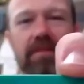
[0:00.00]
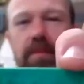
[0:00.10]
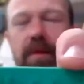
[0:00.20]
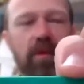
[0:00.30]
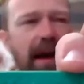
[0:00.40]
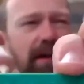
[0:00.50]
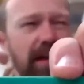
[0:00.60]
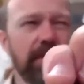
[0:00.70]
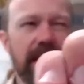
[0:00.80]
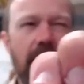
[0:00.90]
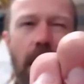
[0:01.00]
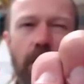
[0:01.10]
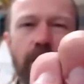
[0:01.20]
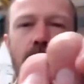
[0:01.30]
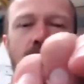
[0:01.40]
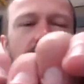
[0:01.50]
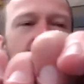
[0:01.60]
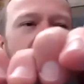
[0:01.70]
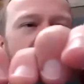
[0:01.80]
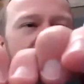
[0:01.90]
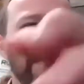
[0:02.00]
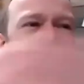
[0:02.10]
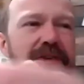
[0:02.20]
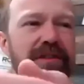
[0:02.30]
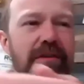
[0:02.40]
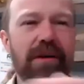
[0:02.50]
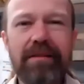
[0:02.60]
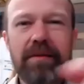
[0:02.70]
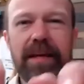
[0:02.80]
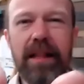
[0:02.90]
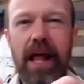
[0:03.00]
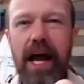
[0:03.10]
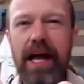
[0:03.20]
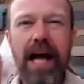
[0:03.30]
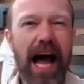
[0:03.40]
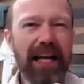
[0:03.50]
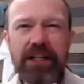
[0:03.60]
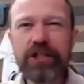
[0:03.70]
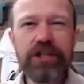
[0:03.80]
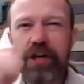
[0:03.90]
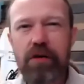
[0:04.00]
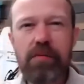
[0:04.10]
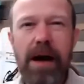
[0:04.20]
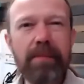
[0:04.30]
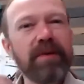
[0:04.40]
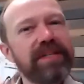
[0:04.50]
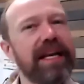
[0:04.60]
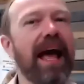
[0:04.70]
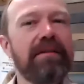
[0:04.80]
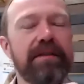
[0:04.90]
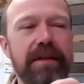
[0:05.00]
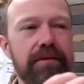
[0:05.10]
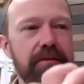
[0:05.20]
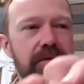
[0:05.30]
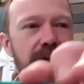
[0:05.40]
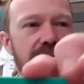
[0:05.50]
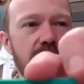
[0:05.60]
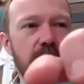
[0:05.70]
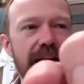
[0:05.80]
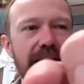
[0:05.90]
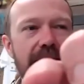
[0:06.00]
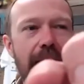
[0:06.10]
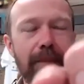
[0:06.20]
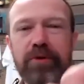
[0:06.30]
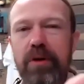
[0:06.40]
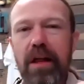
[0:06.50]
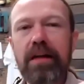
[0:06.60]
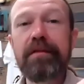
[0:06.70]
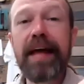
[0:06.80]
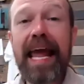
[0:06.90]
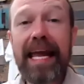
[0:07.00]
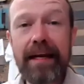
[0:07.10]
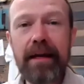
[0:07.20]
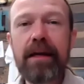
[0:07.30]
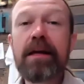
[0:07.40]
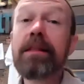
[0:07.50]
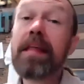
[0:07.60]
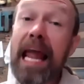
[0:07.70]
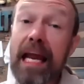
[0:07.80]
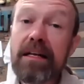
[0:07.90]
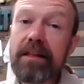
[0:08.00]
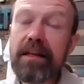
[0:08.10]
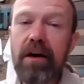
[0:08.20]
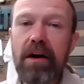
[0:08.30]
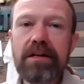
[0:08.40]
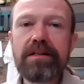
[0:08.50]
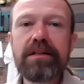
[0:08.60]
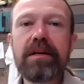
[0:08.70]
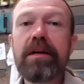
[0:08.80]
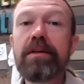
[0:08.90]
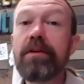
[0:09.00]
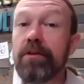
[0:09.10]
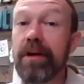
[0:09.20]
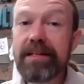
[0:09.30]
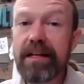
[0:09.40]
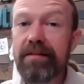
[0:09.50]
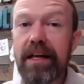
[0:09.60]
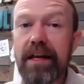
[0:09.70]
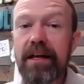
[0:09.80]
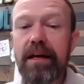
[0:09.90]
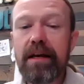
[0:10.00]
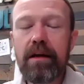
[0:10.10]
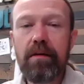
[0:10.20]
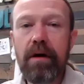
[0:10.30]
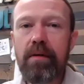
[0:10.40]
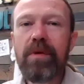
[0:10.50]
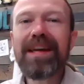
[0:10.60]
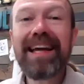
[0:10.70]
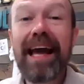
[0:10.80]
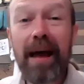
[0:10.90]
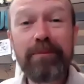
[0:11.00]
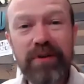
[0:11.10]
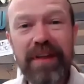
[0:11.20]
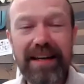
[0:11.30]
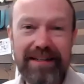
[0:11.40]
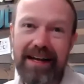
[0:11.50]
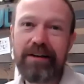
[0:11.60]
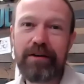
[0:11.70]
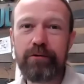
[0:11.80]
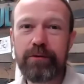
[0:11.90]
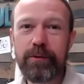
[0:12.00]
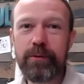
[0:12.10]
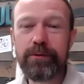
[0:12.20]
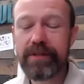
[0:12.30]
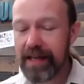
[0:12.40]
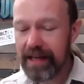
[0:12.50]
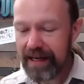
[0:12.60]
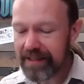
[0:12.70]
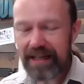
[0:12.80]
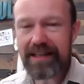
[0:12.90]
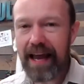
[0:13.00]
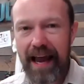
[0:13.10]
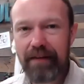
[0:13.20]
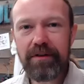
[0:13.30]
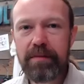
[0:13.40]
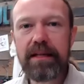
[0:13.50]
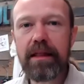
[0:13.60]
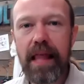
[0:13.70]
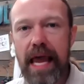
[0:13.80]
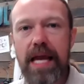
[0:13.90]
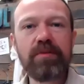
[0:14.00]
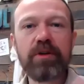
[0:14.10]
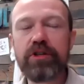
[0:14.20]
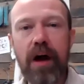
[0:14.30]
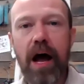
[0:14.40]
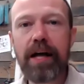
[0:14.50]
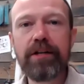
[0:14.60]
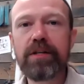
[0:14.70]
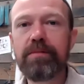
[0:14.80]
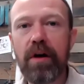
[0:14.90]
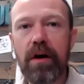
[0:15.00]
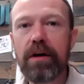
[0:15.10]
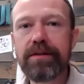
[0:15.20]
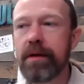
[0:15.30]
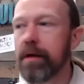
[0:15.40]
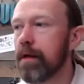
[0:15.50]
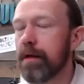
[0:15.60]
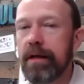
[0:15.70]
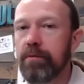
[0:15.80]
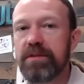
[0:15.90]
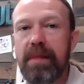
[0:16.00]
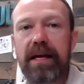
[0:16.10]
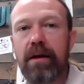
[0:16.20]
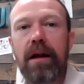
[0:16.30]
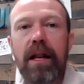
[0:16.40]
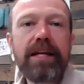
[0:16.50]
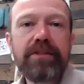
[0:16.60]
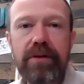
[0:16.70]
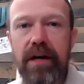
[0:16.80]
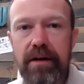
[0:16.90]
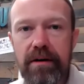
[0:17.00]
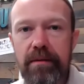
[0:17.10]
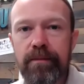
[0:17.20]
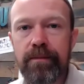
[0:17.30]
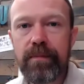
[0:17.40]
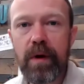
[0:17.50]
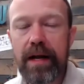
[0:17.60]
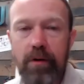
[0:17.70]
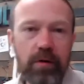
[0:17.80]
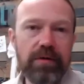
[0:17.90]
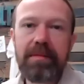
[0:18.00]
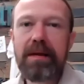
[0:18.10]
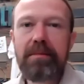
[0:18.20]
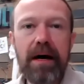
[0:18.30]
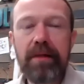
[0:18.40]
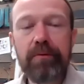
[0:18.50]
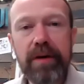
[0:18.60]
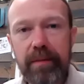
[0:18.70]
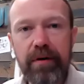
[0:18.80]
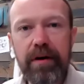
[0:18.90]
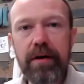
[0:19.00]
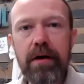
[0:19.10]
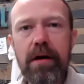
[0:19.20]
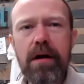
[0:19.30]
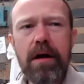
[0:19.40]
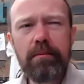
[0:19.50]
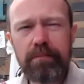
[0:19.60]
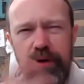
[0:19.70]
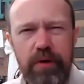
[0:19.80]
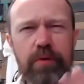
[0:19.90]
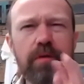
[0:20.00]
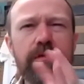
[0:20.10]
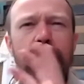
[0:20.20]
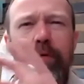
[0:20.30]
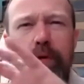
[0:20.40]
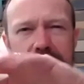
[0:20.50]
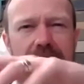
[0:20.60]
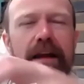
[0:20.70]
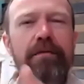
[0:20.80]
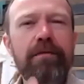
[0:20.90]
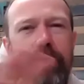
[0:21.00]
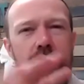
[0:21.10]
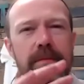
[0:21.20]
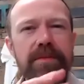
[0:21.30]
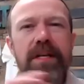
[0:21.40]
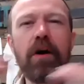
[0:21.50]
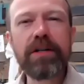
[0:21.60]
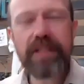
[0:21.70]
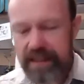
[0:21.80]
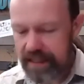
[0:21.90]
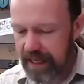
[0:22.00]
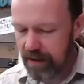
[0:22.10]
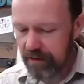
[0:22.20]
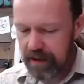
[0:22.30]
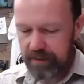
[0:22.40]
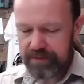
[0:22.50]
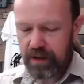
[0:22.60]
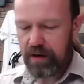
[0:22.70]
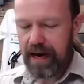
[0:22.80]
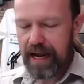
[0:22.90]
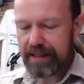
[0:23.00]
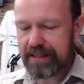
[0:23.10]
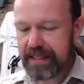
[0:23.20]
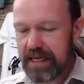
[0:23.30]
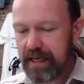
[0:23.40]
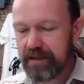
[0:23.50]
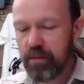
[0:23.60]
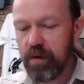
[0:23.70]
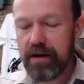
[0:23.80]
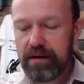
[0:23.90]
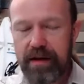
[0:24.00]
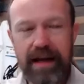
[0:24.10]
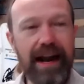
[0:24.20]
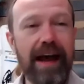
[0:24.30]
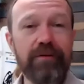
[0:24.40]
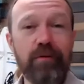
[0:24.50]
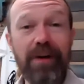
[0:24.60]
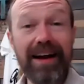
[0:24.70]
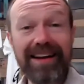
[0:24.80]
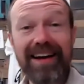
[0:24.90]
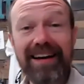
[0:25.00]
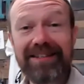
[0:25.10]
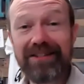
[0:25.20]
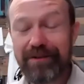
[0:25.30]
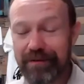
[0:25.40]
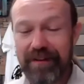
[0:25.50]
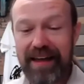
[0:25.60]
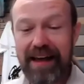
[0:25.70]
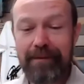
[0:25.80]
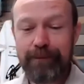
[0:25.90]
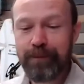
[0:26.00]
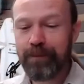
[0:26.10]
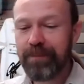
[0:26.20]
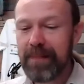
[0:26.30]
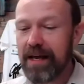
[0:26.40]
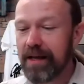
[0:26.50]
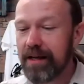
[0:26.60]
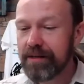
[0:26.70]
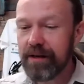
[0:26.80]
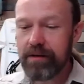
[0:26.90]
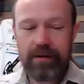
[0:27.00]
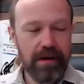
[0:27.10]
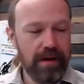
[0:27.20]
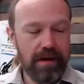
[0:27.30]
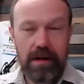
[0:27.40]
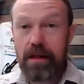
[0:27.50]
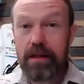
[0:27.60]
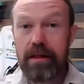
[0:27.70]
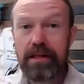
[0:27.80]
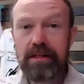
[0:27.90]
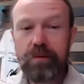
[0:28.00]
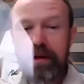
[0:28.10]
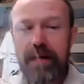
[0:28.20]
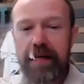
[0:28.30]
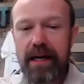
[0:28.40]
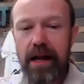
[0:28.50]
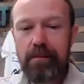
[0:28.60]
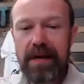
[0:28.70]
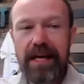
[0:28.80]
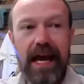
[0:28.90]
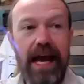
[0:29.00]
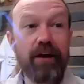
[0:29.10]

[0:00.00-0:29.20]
to be round. It can be an oval. These letters don't have to be aligned. I can show my personality through this, and we can capture a lot of the hand of the artist, the creativity, right? We can capture that in technical tools. It doesn't have to be lame or dry just because it was made on a laser cutter, right? Or it was made by a 3D printer. Beautiful organic forms and artistic outcomes are at stake as well. And I have to recognize you for that. So this one ended up being a